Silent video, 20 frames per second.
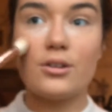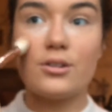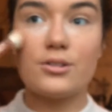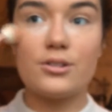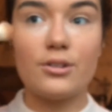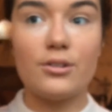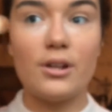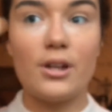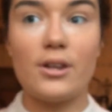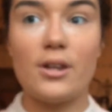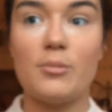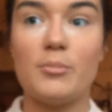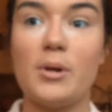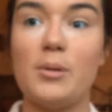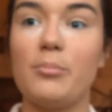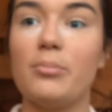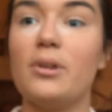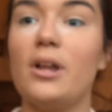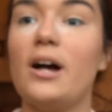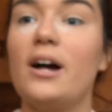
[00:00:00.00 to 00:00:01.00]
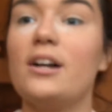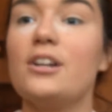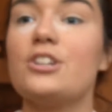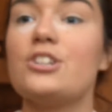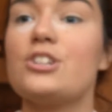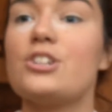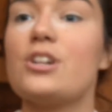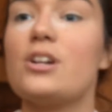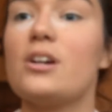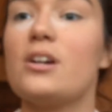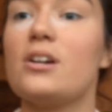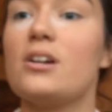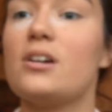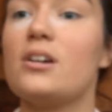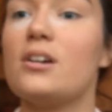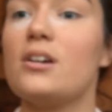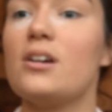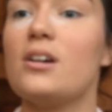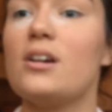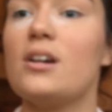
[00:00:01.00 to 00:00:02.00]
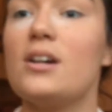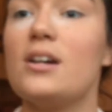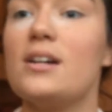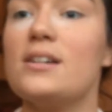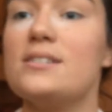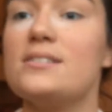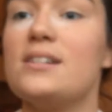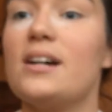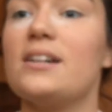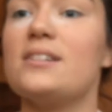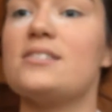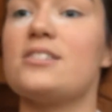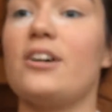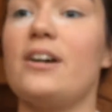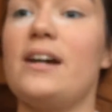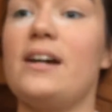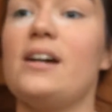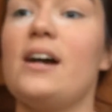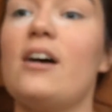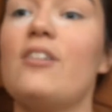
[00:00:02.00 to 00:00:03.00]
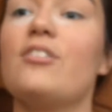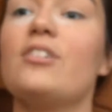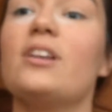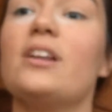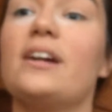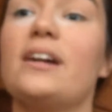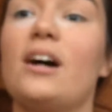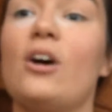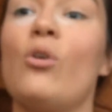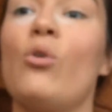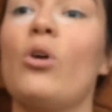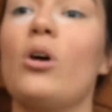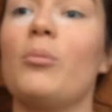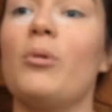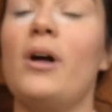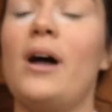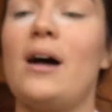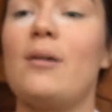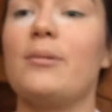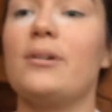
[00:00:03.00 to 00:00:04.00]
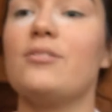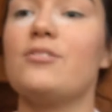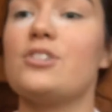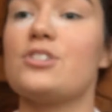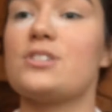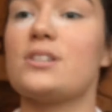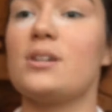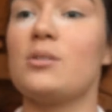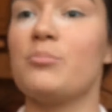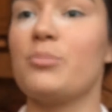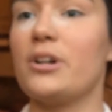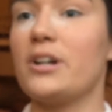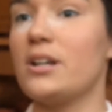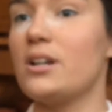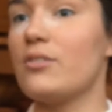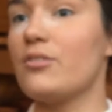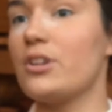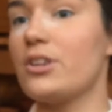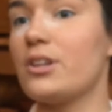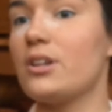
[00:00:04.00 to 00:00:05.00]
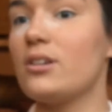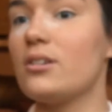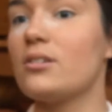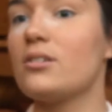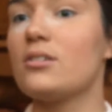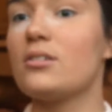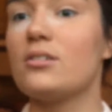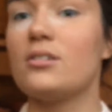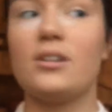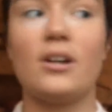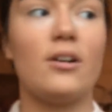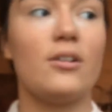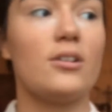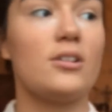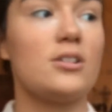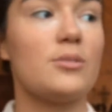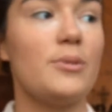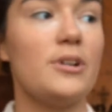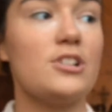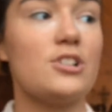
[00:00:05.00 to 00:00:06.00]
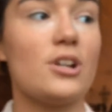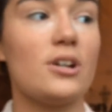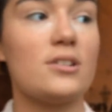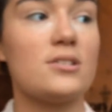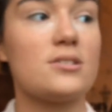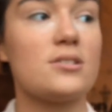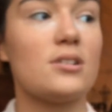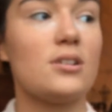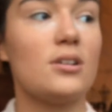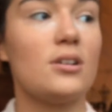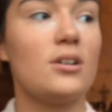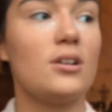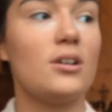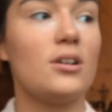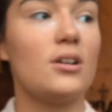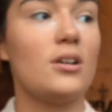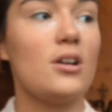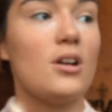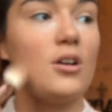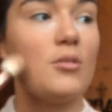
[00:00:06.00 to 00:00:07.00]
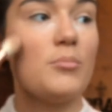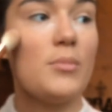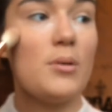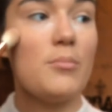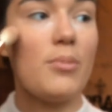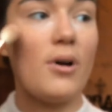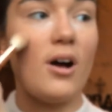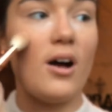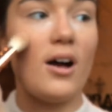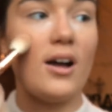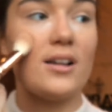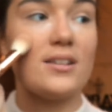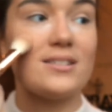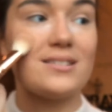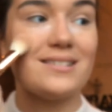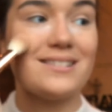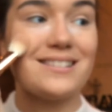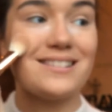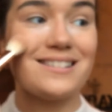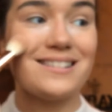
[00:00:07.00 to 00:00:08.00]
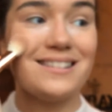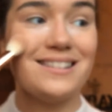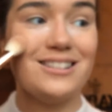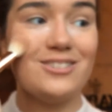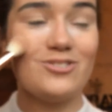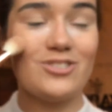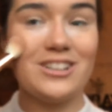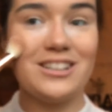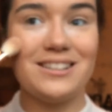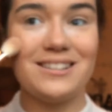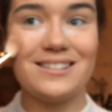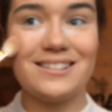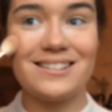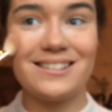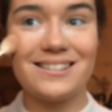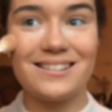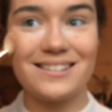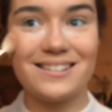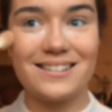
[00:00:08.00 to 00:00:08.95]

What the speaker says: So now that my blush is done, sorry, I have like a horrible habit of just like bringing everything down onto my chest. My boss is leaving.